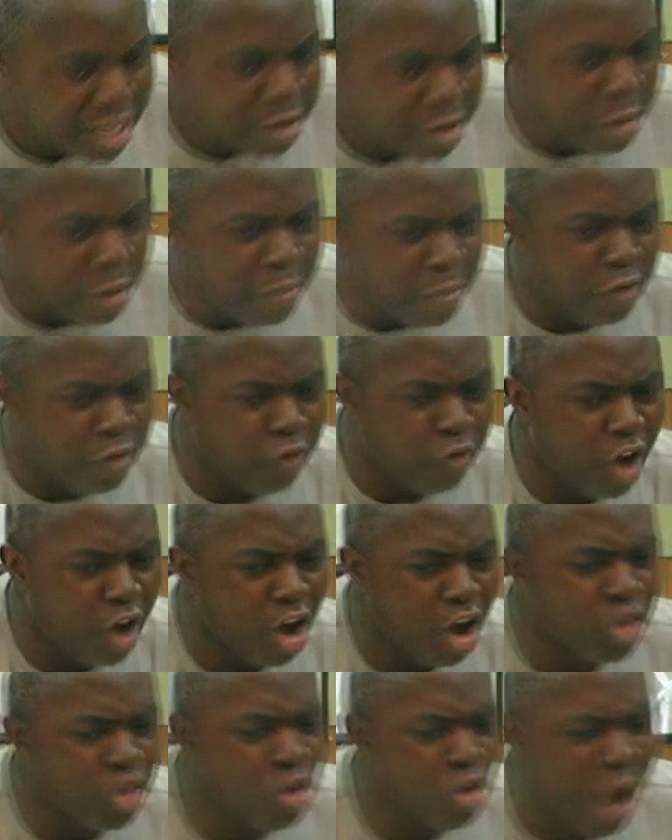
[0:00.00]
before you
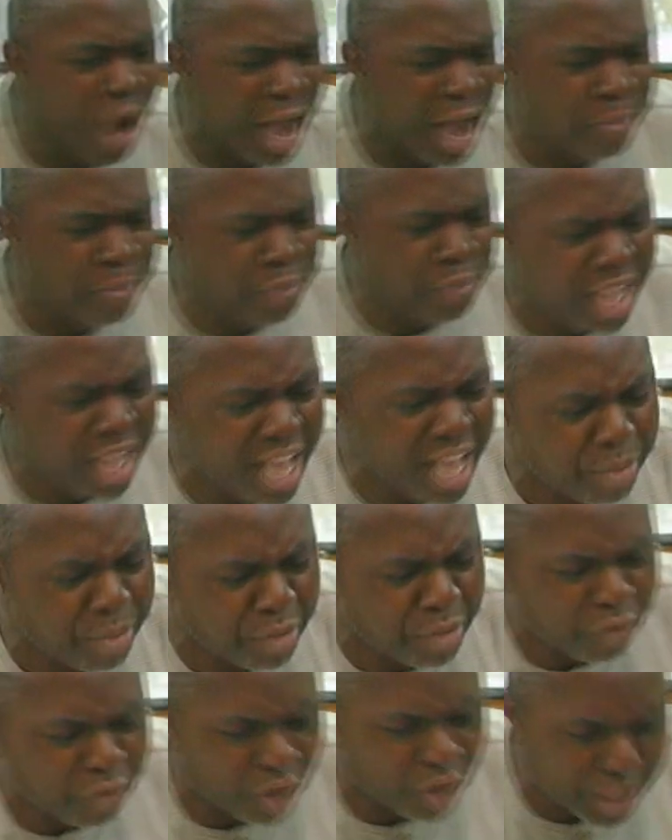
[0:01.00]
appear before
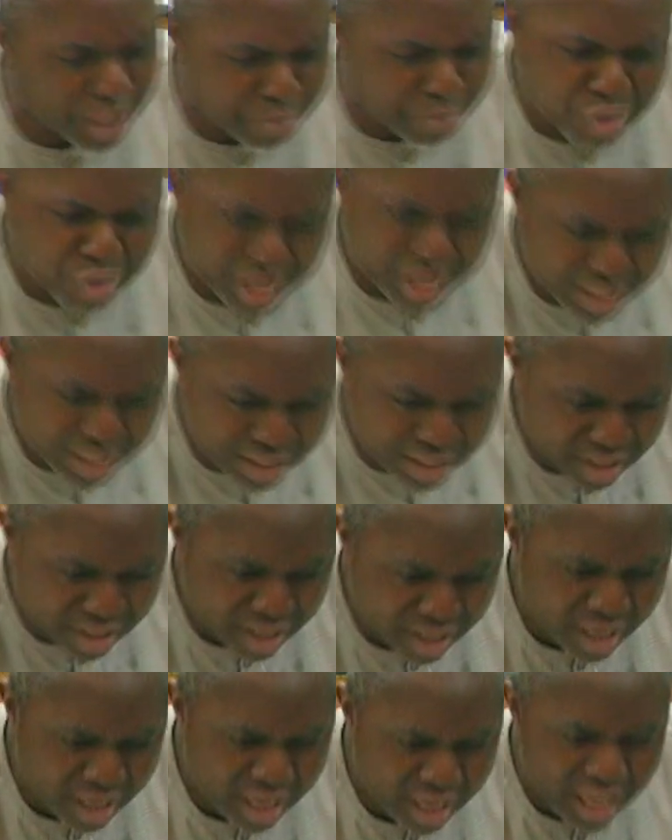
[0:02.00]
the priest,
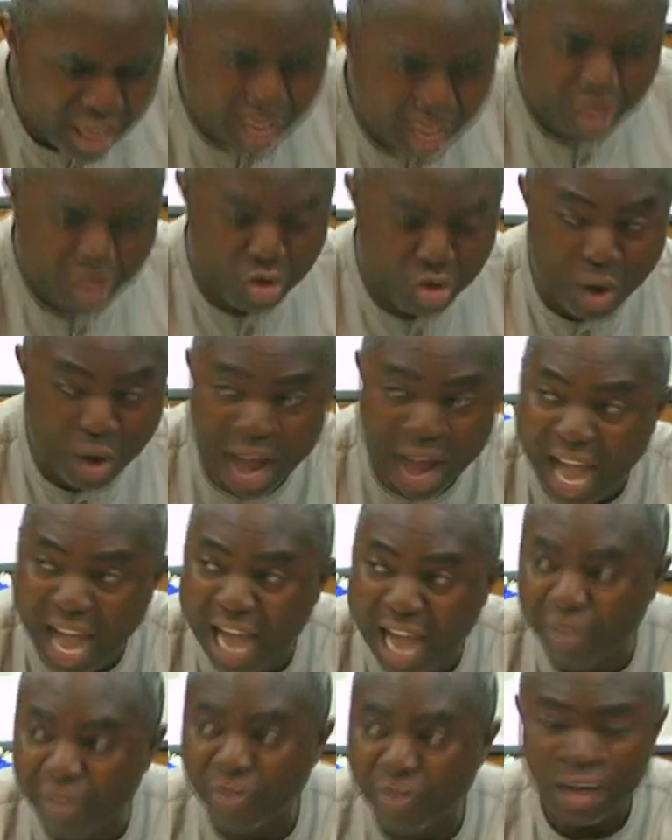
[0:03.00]
you have
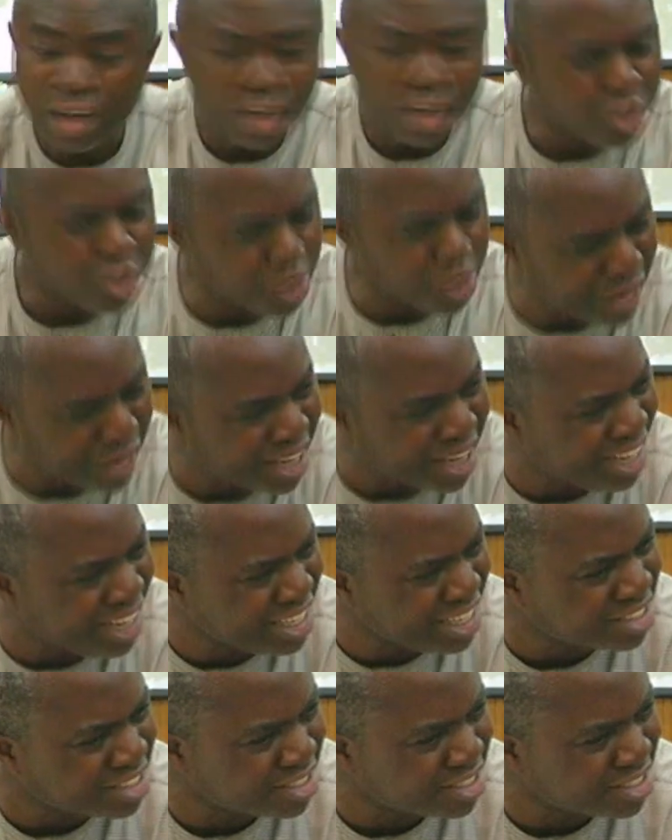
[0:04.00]
to be cleansed.